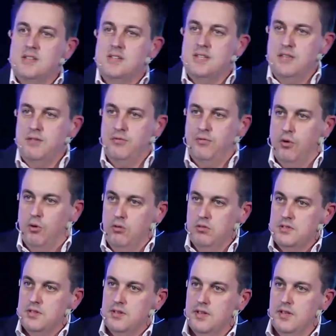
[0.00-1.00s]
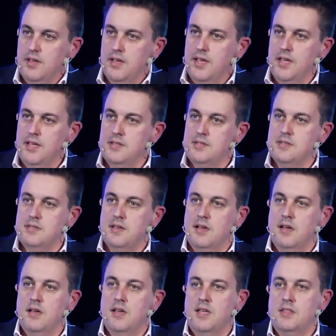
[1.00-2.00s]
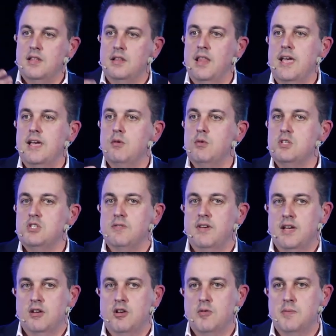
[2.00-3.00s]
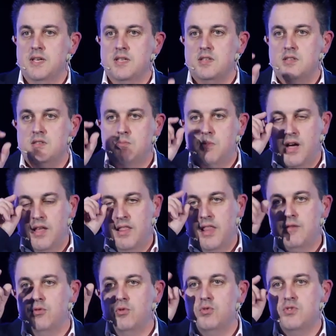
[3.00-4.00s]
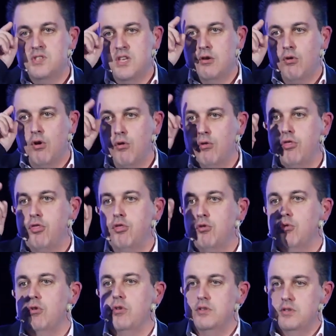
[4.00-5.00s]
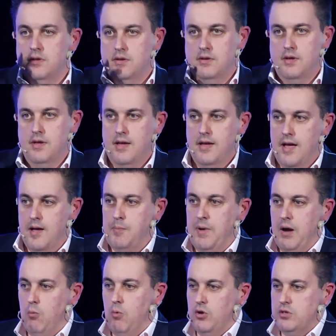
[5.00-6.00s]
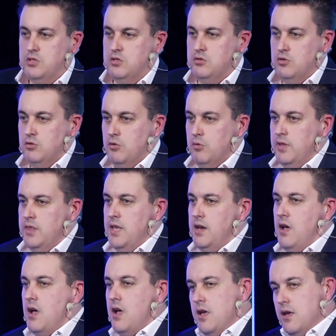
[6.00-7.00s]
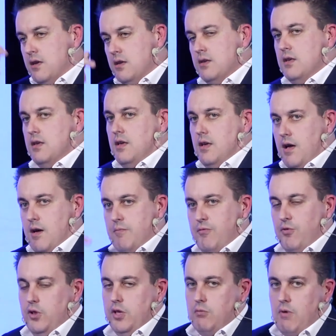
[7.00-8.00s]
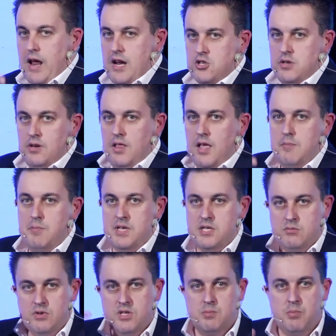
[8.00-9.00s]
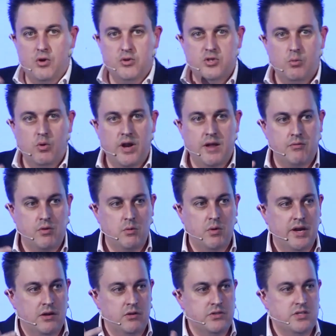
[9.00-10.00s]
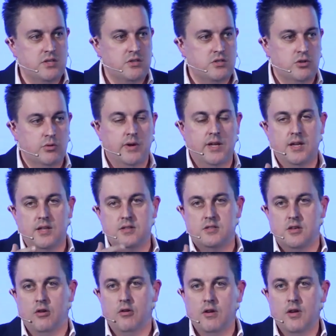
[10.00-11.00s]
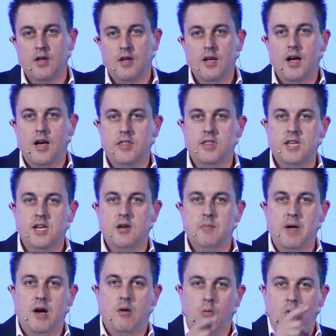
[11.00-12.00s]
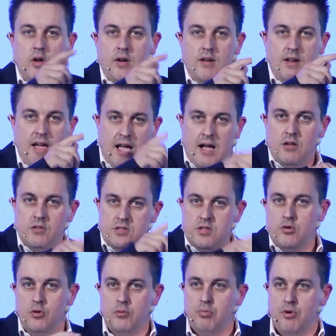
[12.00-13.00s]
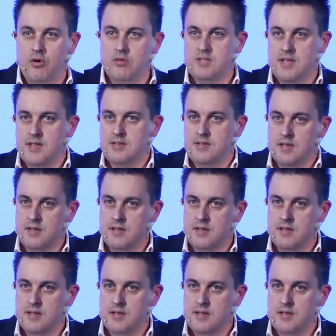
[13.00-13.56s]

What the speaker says: a default. It's, in the language of economics, it's my level zero thought about what to do. And then I'm fully rational. I best respond to what everyone else is doing. And so I think about what Al's thought process